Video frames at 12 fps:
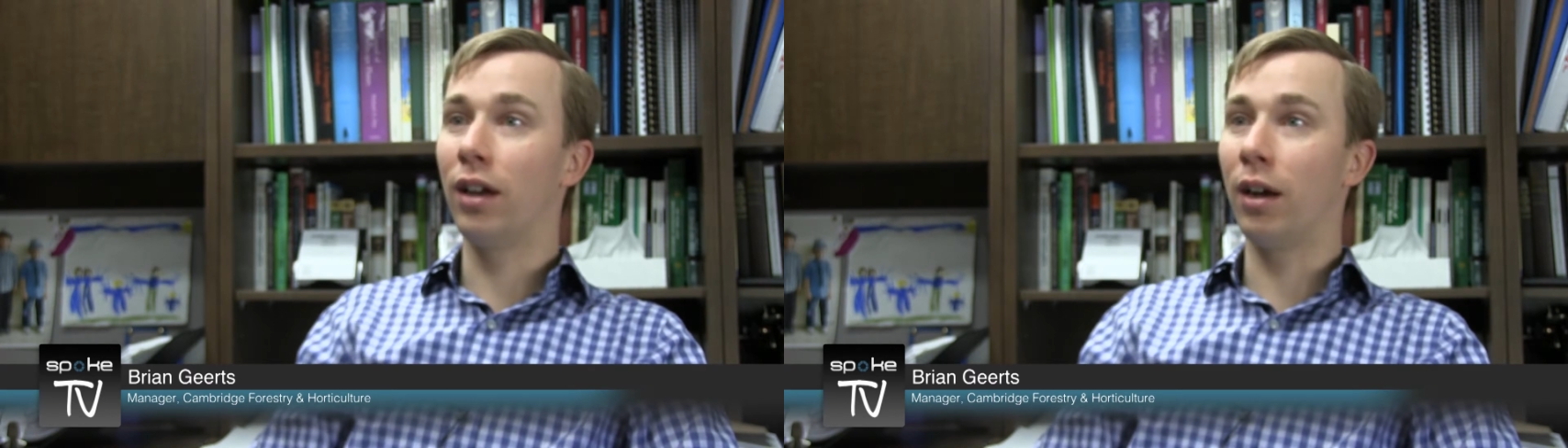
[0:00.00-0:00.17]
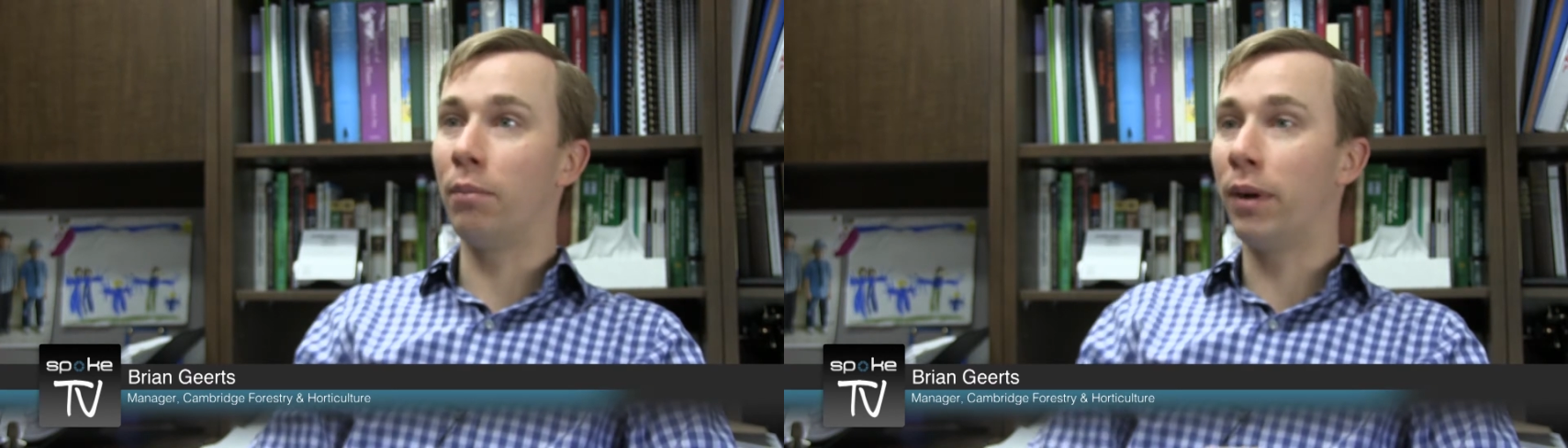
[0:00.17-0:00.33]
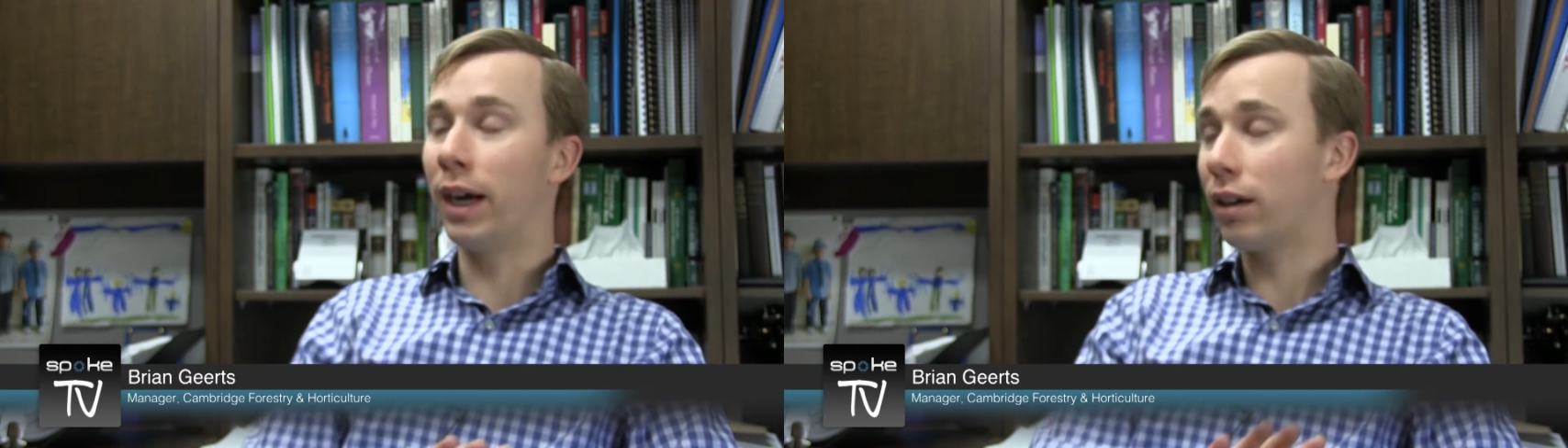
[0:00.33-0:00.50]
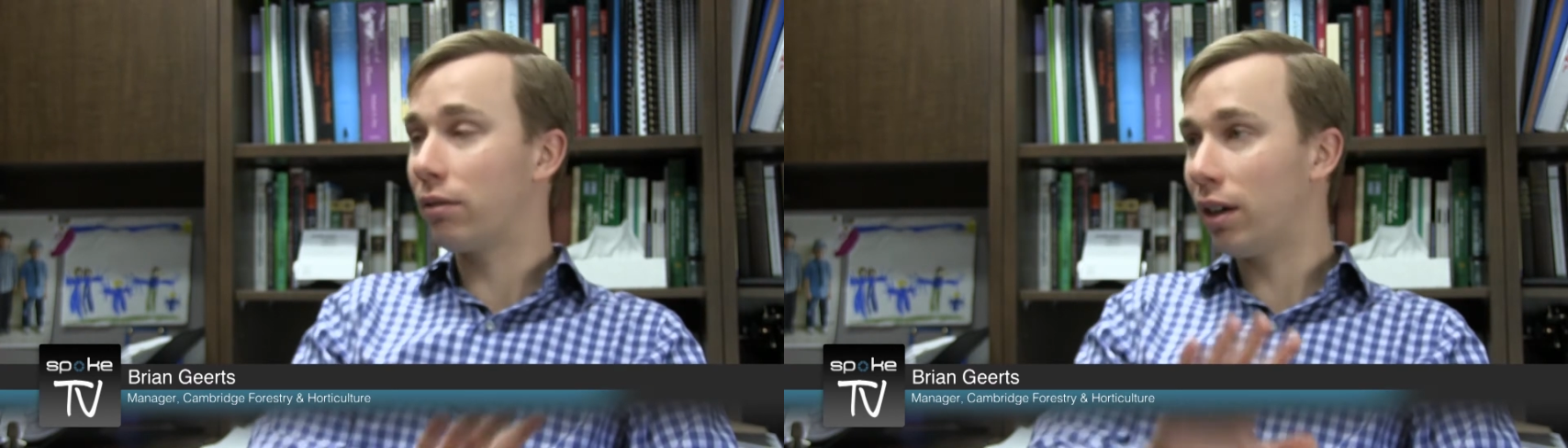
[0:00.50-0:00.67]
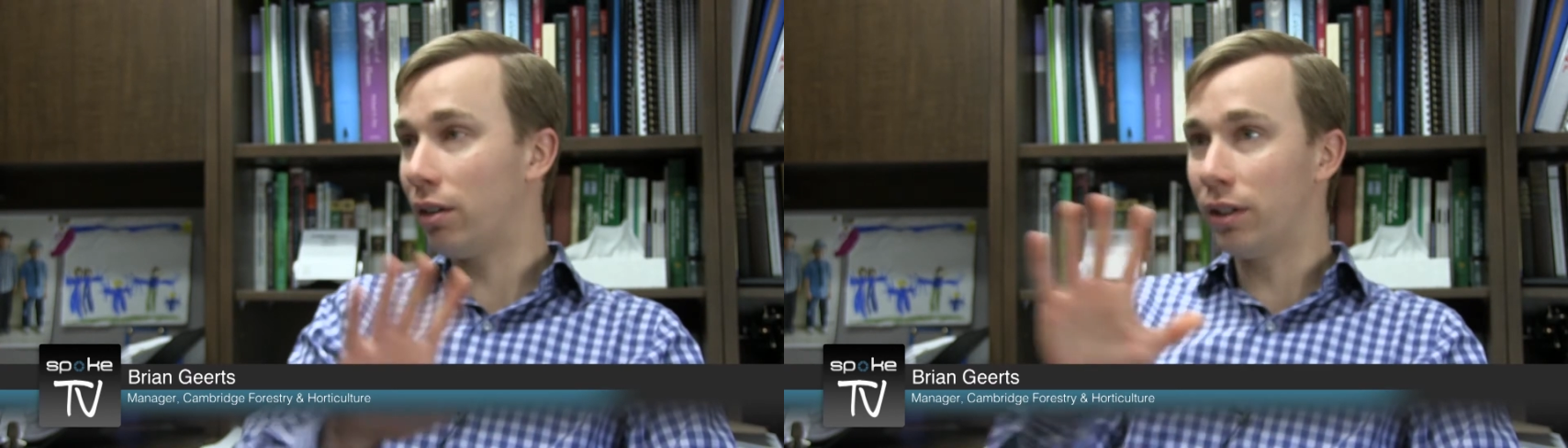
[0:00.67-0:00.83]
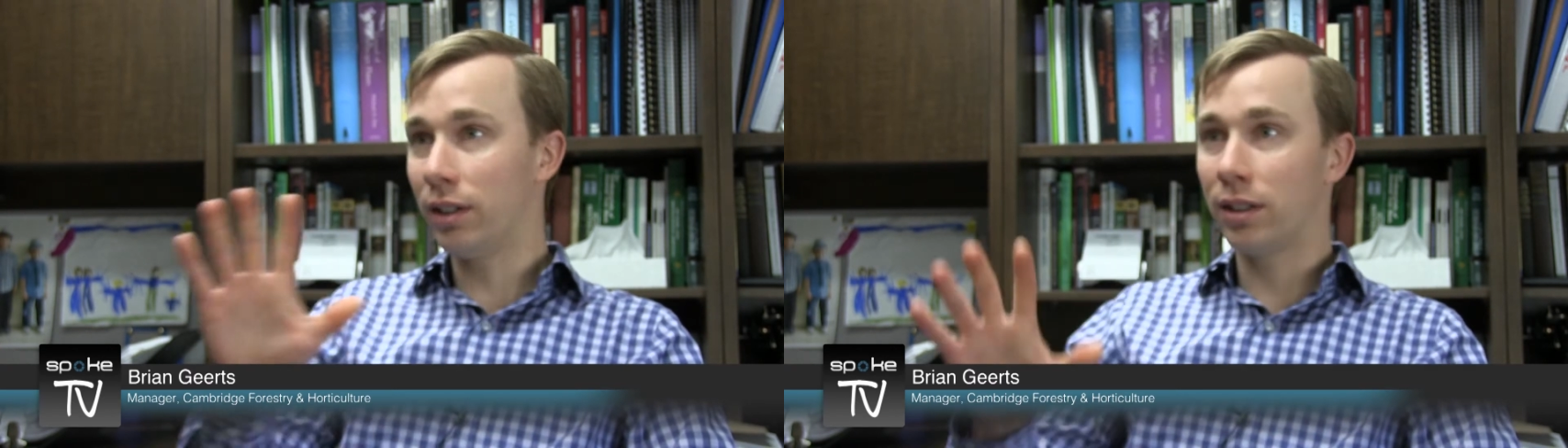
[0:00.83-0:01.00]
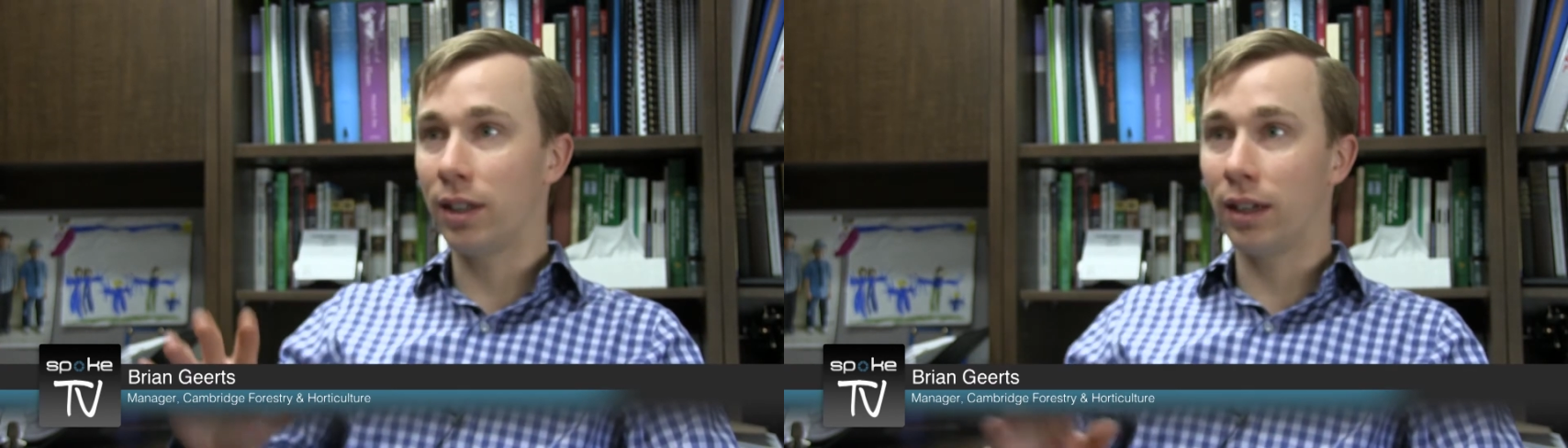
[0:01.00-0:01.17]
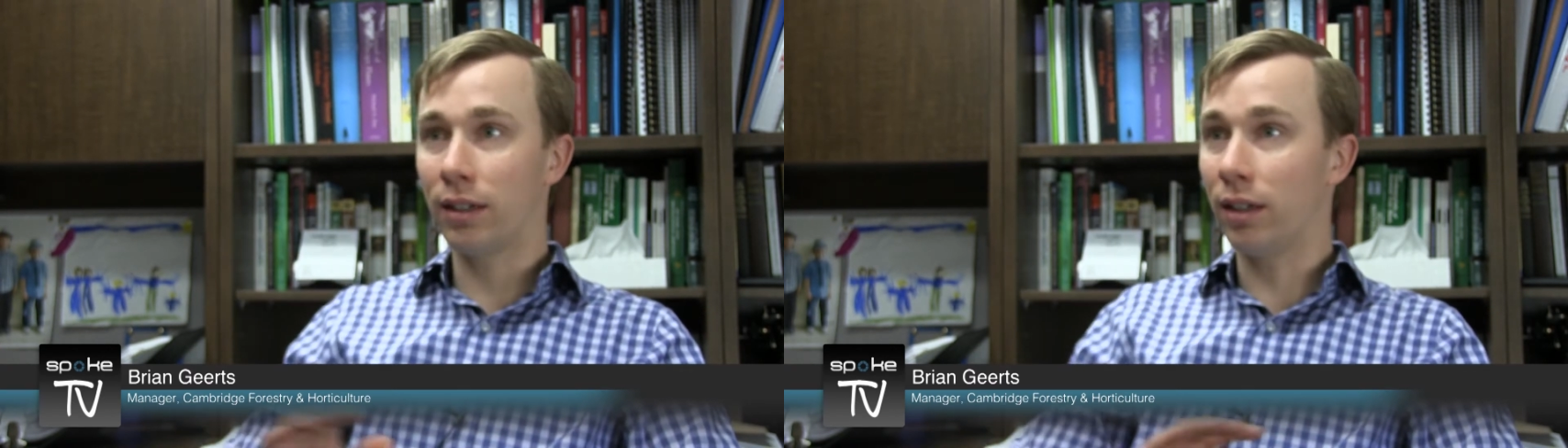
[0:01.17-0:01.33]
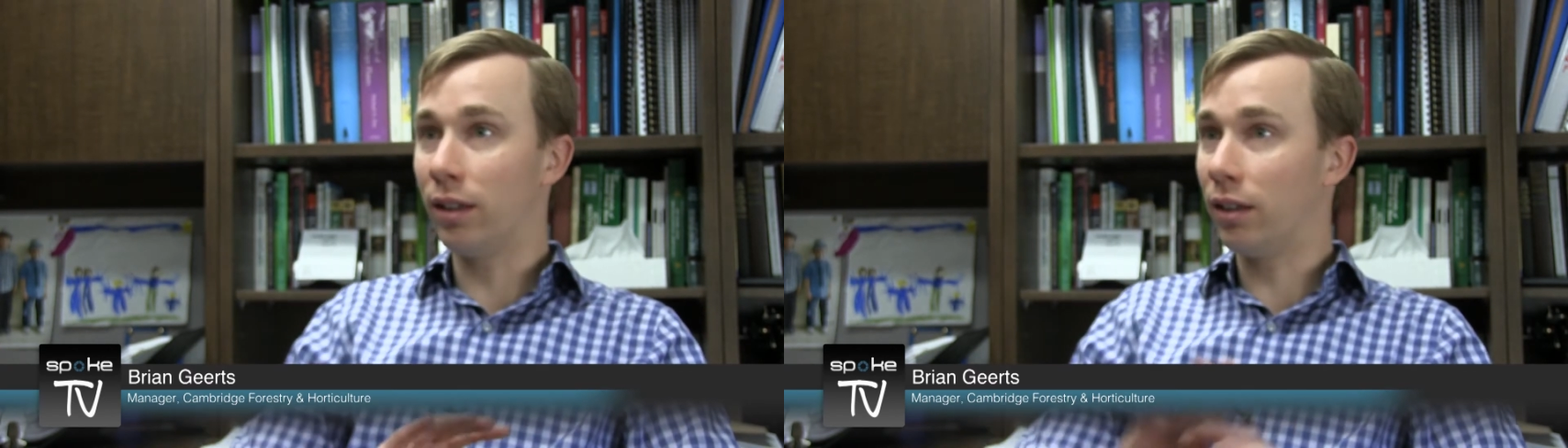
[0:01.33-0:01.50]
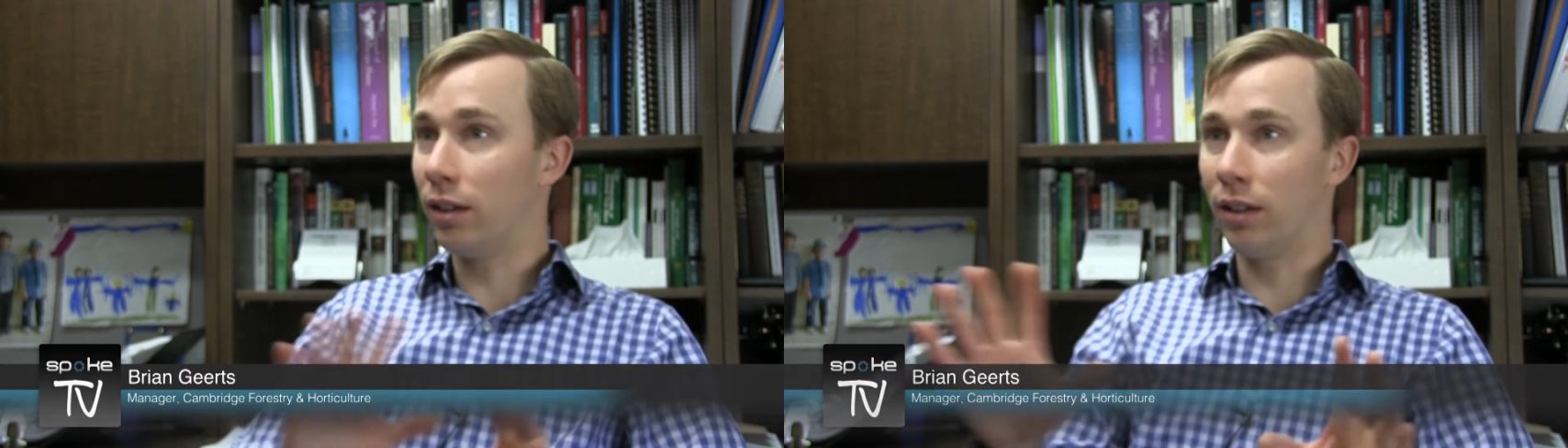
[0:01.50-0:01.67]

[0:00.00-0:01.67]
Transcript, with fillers: a background insect in the,